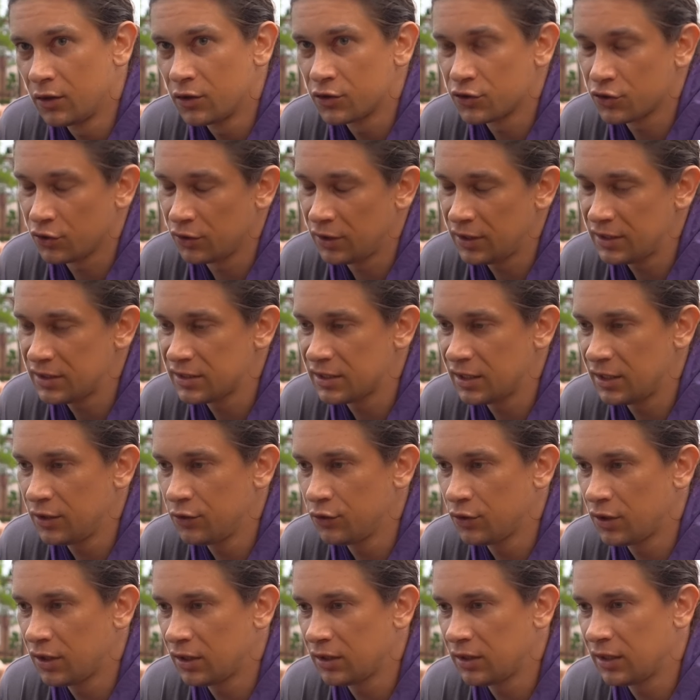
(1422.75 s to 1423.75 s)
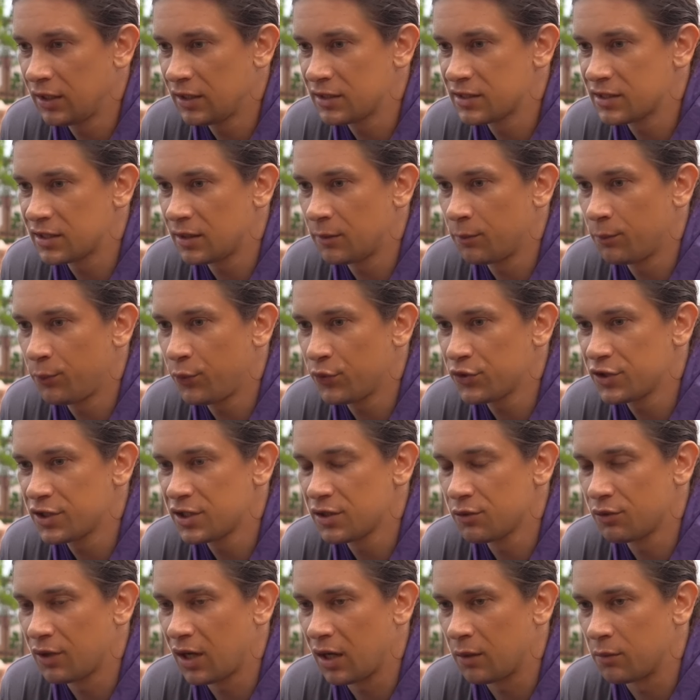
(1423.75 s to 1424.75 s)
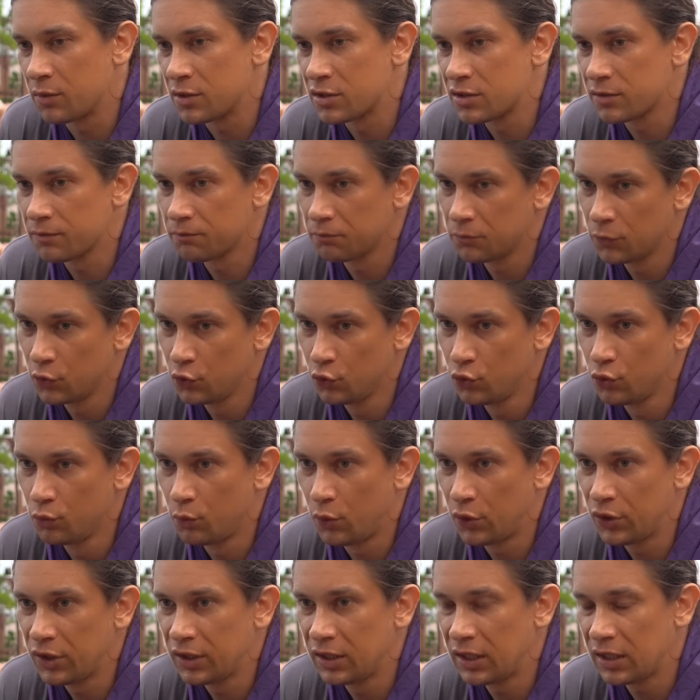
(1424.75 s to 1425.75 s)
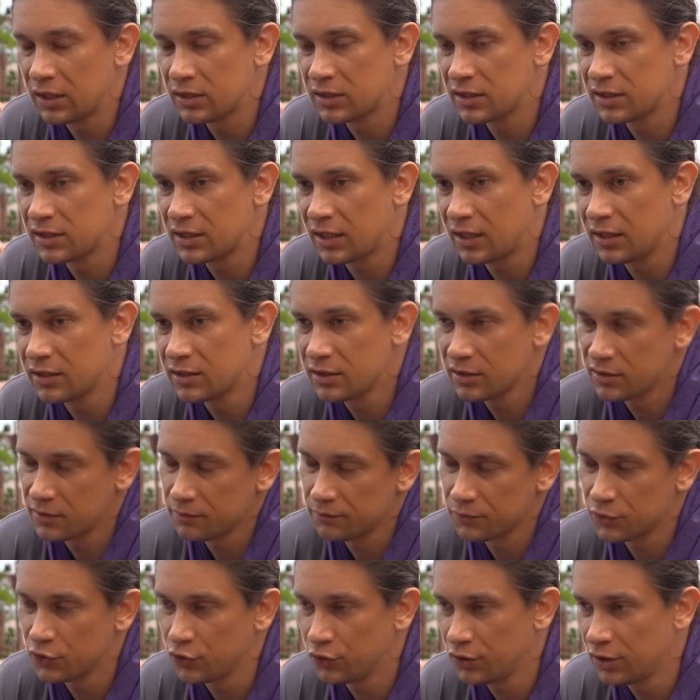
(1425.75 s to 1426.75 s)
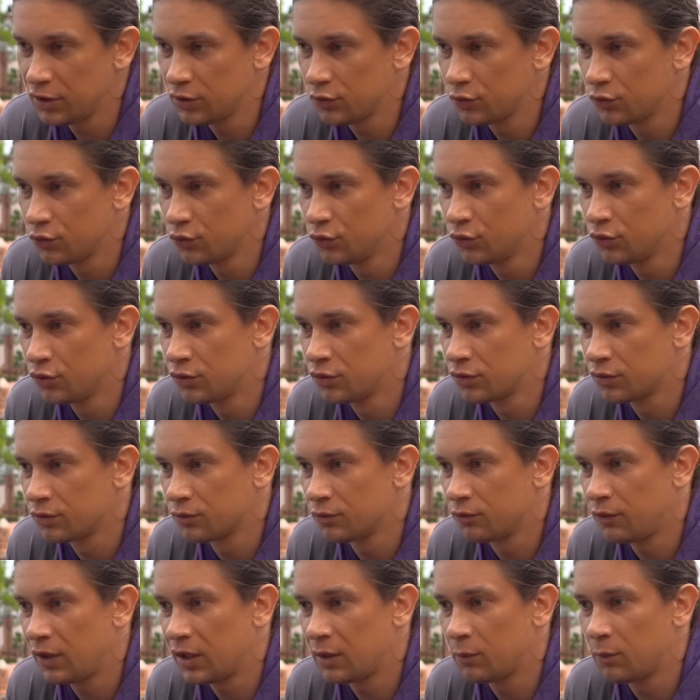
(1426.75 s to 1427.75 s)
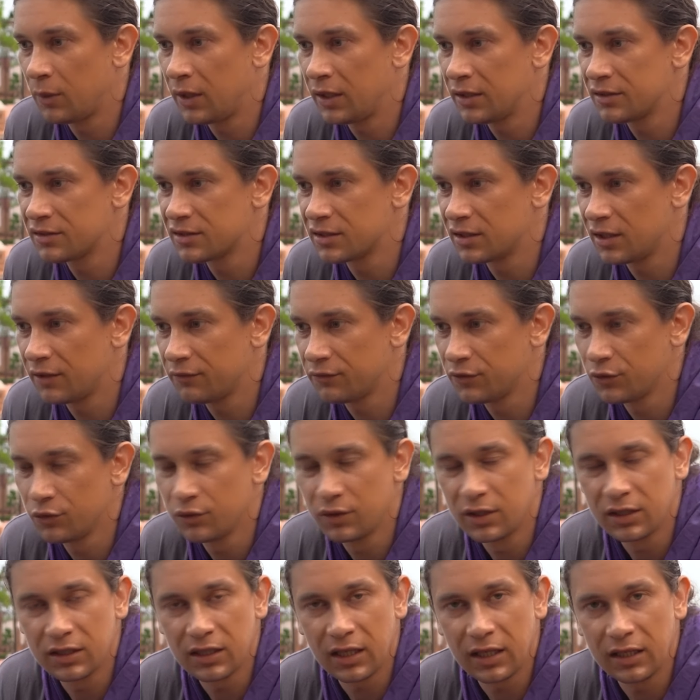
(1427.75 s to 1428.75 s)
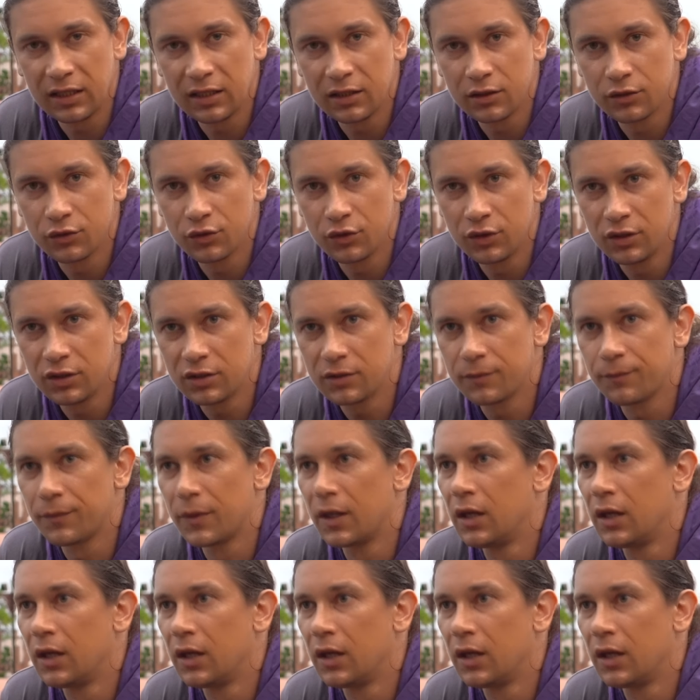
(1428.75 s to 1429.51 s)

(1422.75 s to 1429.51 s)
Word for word: so let's say you can get some positive habits do morning exercises so you need to do it one month and after you get addicted to it